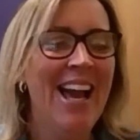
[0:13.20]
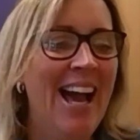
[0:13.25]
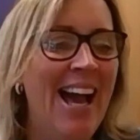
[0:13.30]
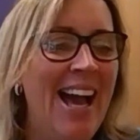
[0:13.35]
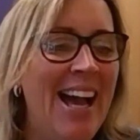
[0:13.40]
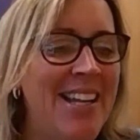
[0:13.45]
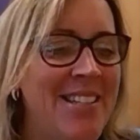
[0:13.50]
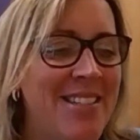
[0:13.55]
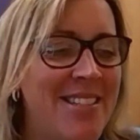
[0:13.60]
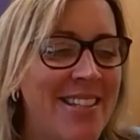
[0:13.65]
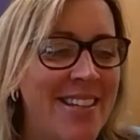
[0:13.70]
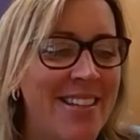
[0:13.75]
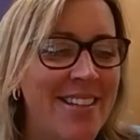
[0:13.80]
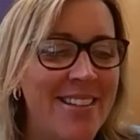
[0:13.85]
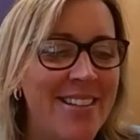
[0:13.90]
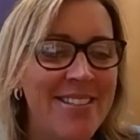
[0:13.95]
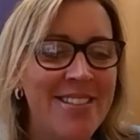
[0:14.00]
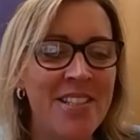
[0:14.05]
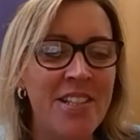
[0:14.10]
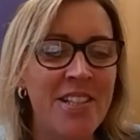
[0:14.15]
And
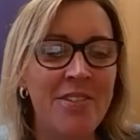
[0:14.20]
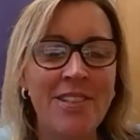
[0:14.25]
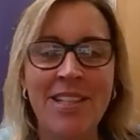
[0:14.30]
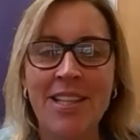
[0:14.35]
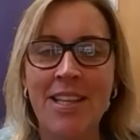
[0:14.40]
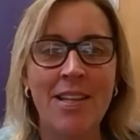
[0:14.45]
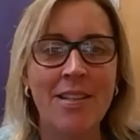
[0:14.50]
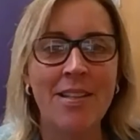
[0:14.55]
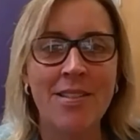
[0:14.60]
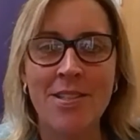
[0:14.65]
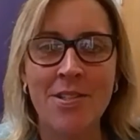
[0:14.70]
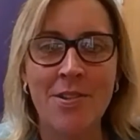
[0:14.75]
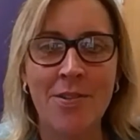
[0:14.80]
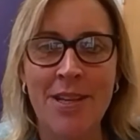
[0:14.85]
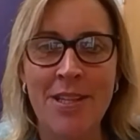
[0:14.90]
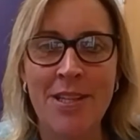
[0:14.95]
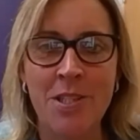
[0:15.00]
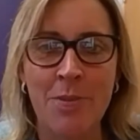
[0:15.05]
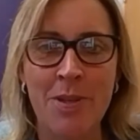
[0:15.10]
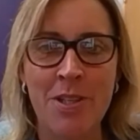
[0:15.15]
do you know what, Nikki? It's
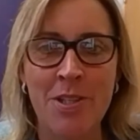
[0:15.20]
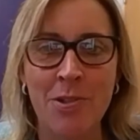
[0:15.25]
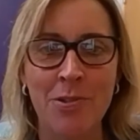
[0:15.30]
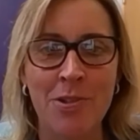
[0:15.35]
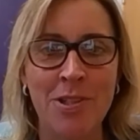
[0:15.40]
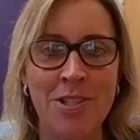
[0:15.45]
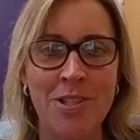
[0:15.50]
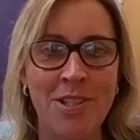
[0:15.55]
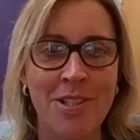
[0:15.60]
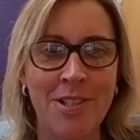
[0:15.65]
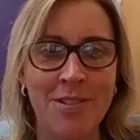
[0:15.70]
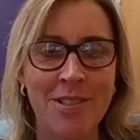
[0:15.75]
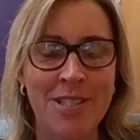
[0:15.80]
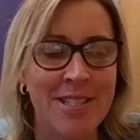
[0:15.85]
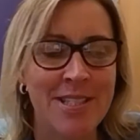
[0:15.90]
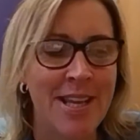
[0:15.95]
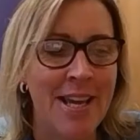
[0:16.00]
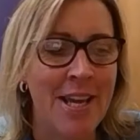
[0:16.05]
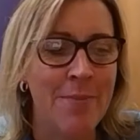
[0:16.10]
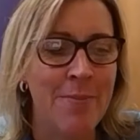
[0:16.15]
great to be talking to you
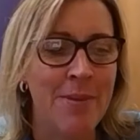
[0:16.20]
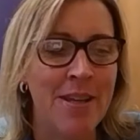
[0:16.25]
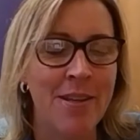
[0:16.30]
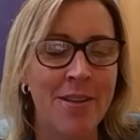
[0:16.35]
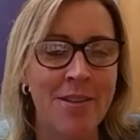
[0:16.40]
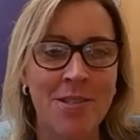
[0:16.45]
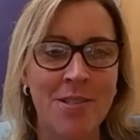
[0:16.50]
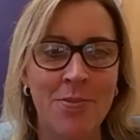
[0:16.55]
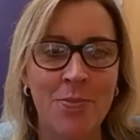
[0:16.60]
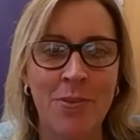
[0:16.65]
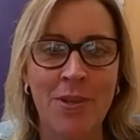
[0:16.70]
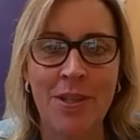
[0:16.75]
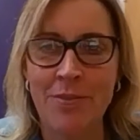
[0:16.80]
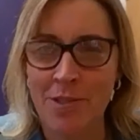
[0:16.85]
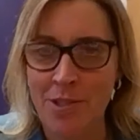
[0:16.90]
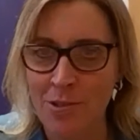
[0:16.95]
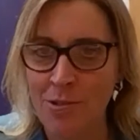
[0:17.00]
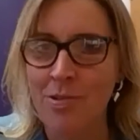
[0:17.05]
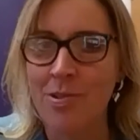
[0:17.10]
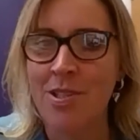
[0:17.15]
today because we've
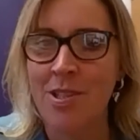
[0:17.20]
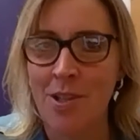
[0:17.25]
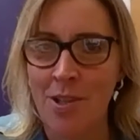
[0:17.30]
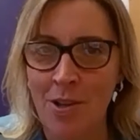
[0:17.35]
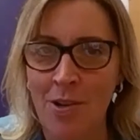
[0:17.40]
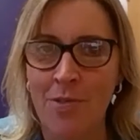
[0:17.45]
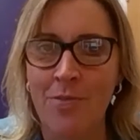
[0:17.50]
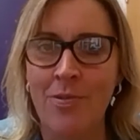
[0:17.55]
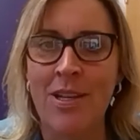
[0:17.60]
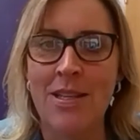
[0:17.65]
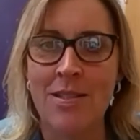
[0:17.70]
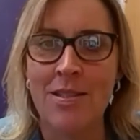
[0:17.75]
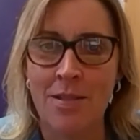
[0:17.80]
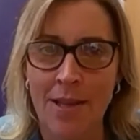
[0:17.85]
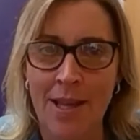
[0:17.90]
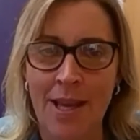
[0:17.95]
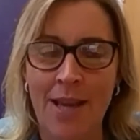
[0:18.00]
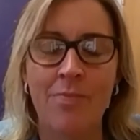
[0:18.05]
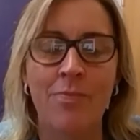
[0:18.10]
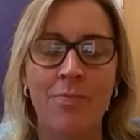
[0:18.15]
talked a lot recently,
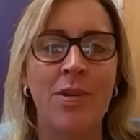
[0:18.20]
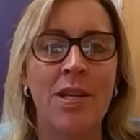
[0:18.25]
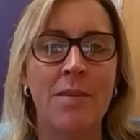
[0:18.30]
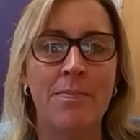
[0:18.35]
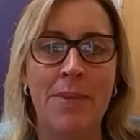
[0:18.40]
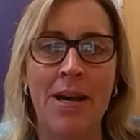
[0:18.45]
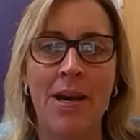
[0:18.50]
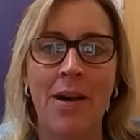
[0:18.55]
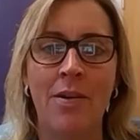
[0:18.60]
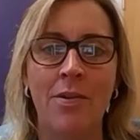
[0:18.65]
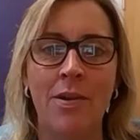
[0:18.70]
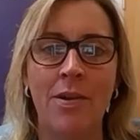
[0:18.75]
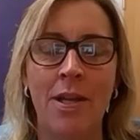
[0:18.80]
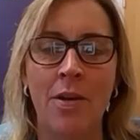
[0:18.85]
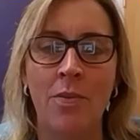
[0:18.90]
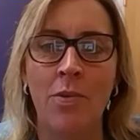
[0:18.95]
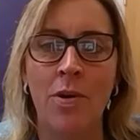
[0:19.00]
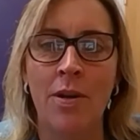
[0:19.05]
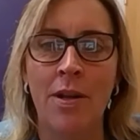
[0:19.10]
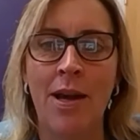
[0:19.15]
haven't we, about
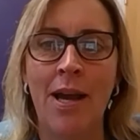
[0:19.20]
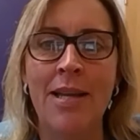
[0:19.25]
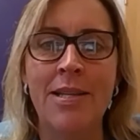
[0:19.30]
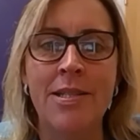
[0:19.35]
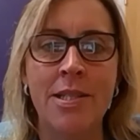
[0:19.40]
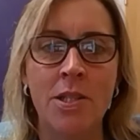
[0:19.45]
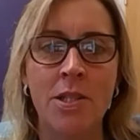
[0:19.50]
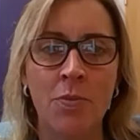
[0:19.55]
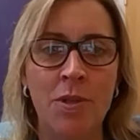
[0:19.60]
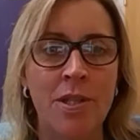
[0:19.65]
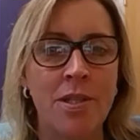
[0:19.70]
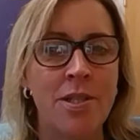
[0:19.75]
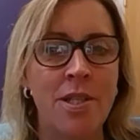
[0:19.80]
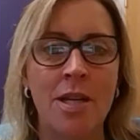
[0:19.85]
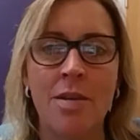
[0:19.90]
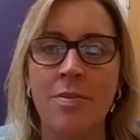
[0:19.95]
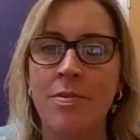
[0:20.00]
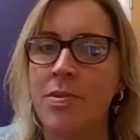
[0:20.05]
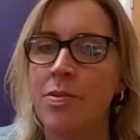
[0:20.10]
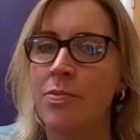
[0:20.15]
what I deal with in
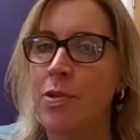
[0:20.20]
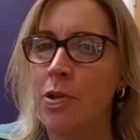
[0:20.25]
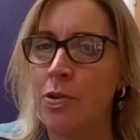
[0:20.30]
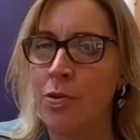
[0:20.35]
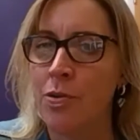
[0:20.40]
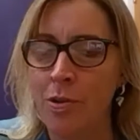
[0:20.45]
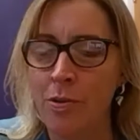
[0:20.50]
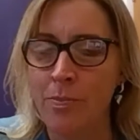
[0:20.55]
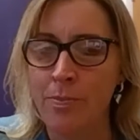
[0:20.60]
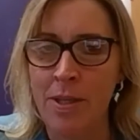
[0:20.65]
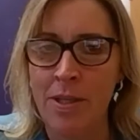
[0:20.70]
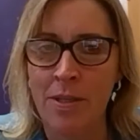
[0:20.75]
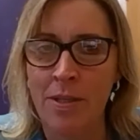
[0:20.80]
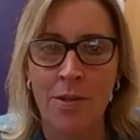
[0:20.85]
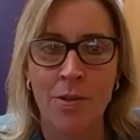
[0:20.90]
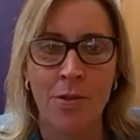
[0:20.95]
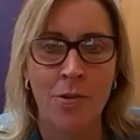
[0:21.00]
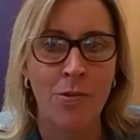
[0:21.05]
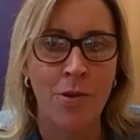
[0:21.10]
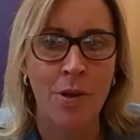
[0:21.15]
terms of recruitment
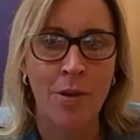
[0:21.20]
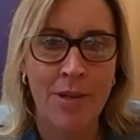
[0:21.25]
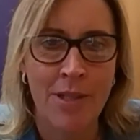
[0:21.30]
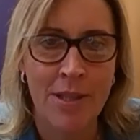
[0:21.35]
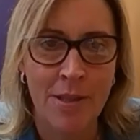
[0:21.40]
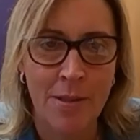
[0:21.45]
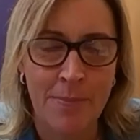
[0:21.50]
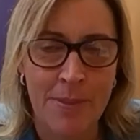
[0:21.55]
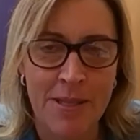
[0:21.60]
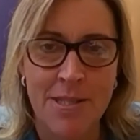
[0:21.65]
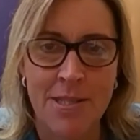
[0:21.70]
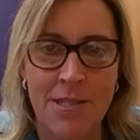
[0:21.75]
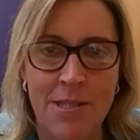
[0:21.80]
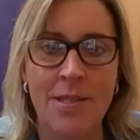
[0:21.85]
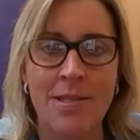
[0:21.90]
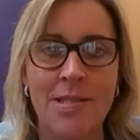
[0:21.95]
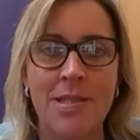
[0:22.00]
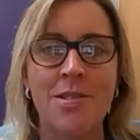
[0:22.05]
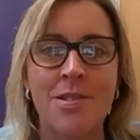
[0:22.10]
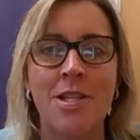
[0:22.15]
and growing the
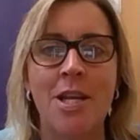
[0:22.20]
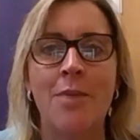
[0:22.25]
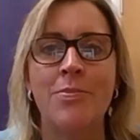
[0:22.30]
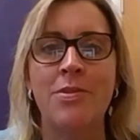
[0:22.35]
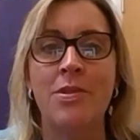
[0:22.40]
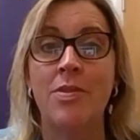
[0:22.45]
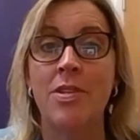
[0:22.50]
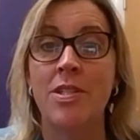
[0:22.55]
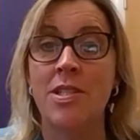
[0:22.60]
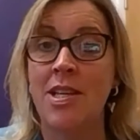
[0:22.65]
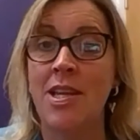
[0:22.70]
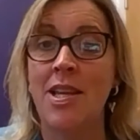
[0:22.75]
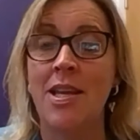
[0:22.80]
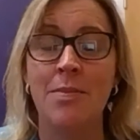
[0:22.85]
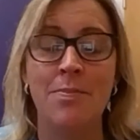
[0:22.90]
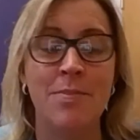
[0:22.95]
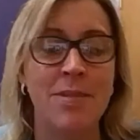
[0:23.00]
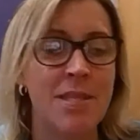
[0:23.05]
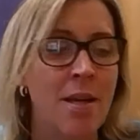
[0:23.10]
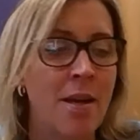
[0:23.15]
business in terms of the
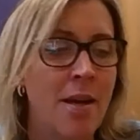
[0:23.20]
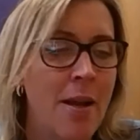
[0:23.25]
teams.